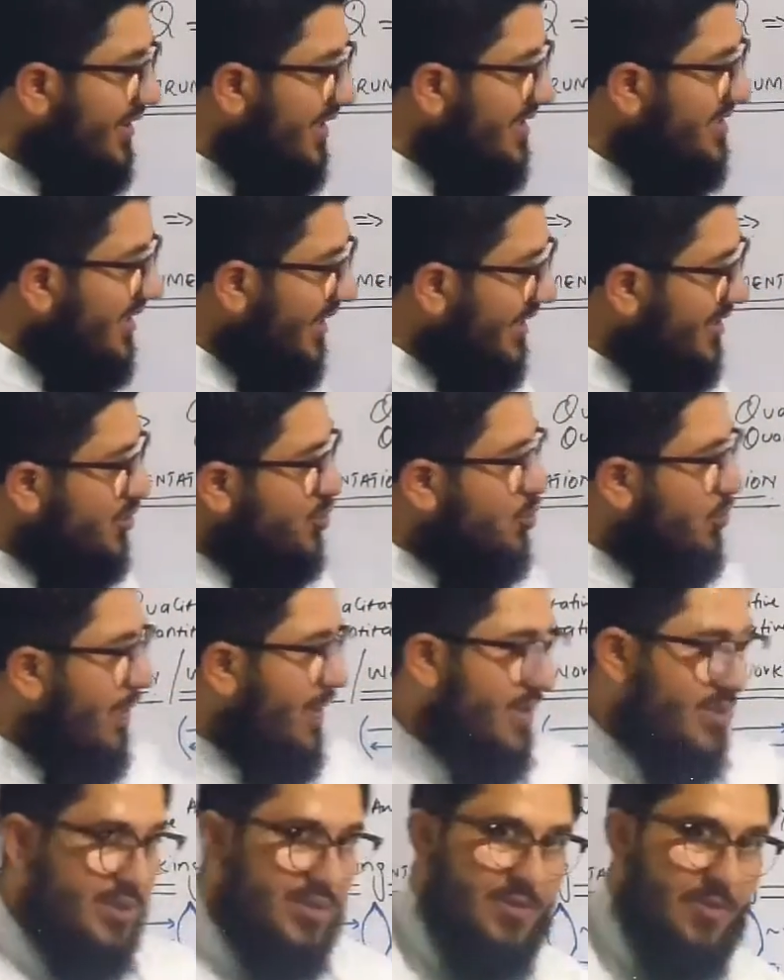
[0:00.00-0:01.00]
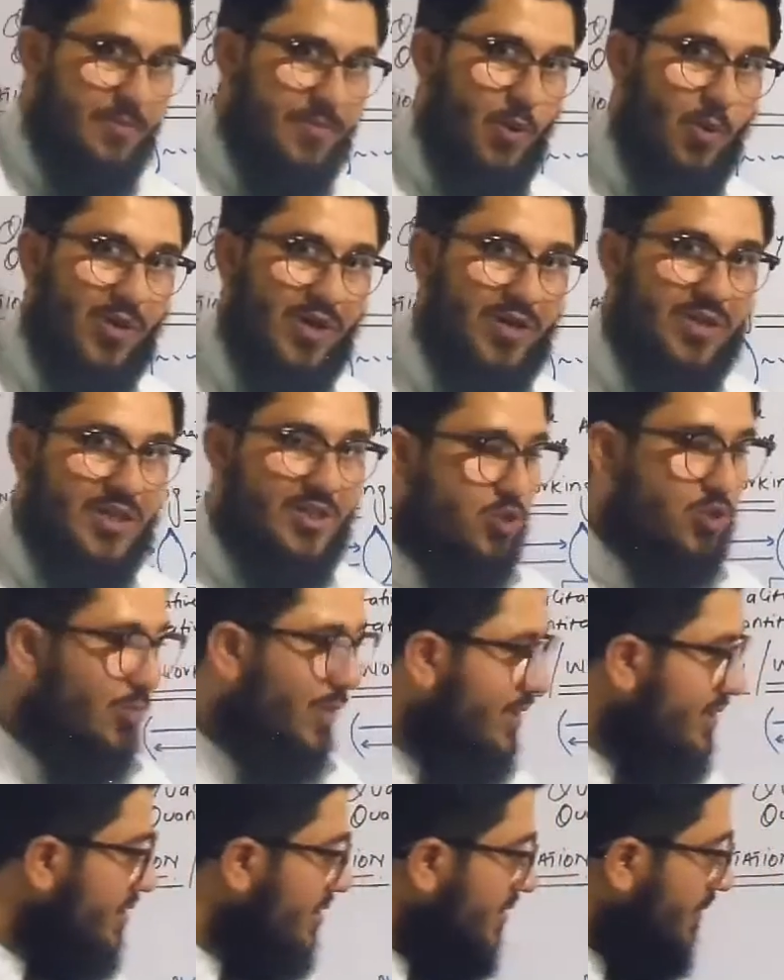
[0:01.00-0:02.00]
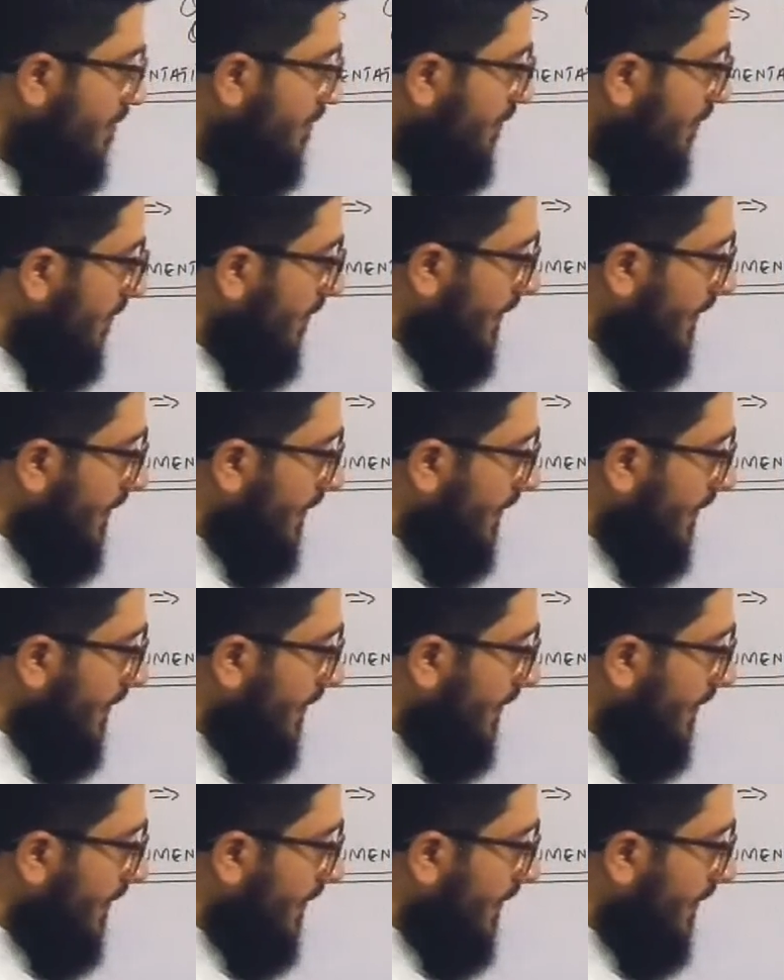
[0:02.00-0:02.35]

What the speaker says: these instruments. Now what are the instruments?